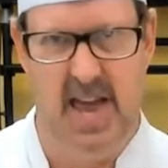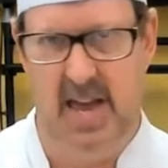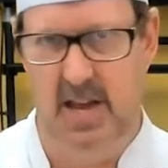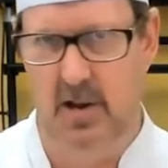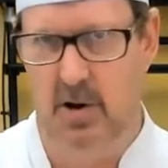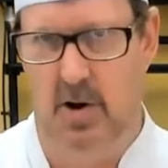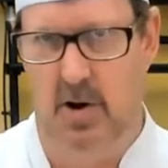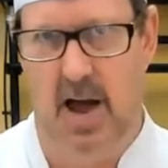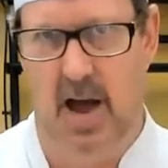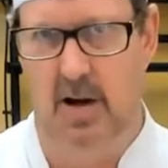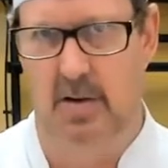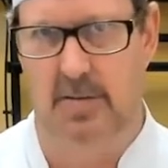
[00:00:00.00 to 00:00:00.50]

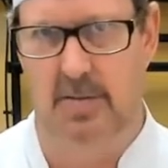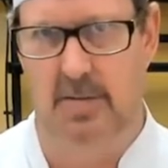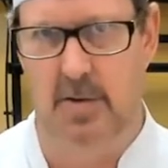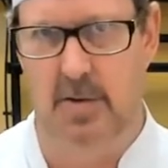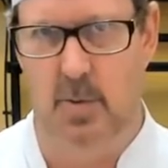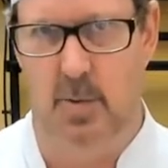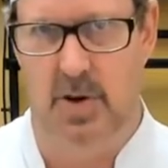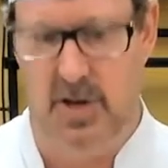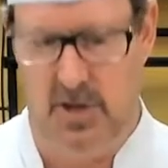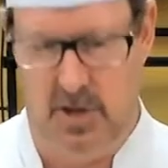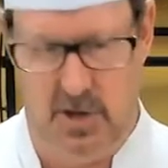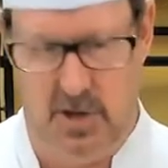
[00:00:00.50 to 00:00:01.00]
or however you
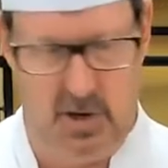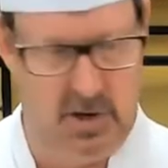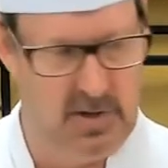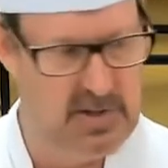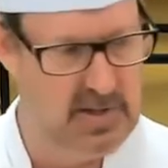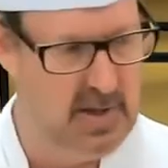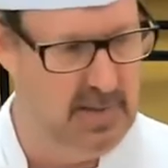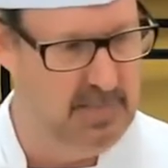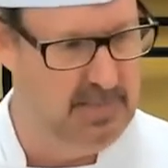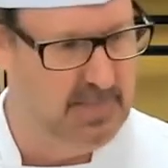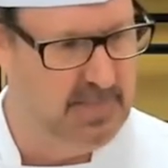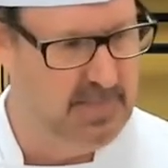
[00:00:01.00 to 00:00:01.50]
want to cook
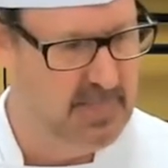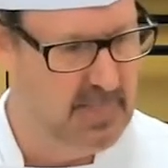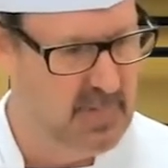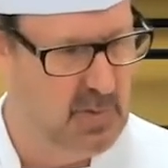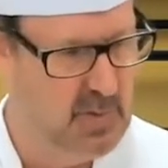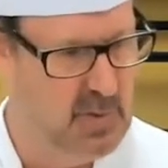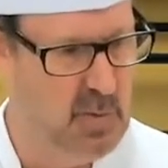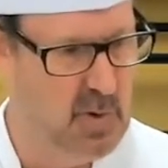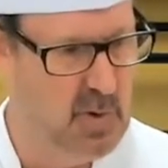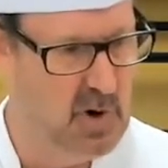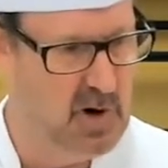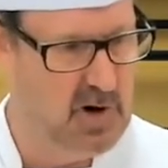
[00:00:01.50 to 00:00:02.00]
them.
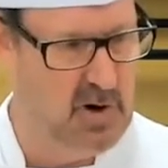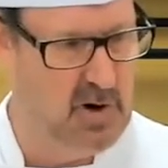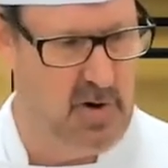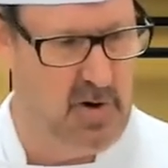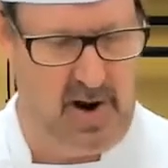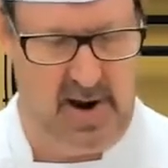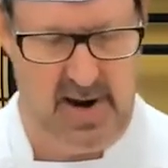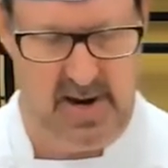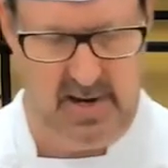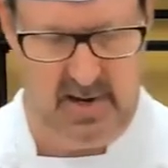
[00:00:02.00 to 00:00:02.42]
Would work great.